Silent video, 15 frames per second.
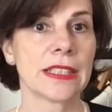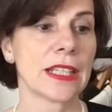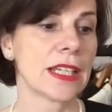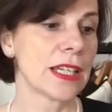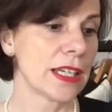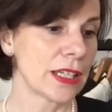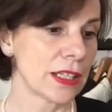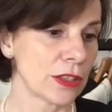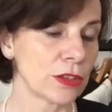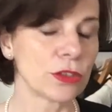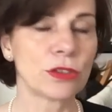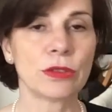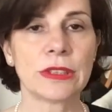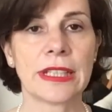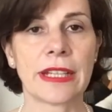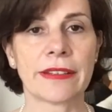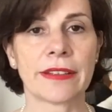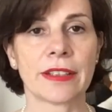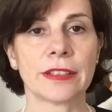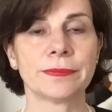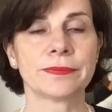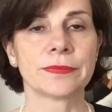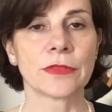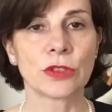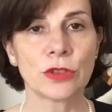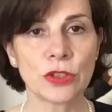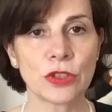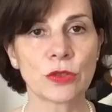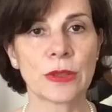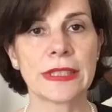good leather, good quality
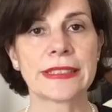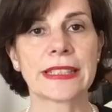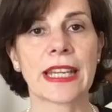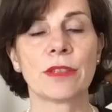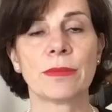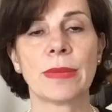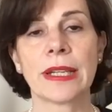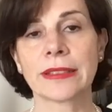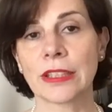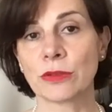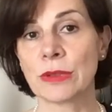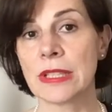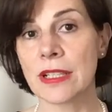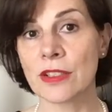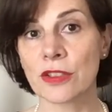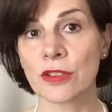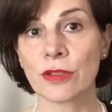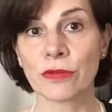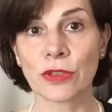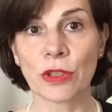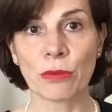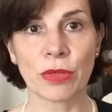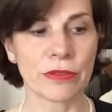handbag that will last you for a number of years.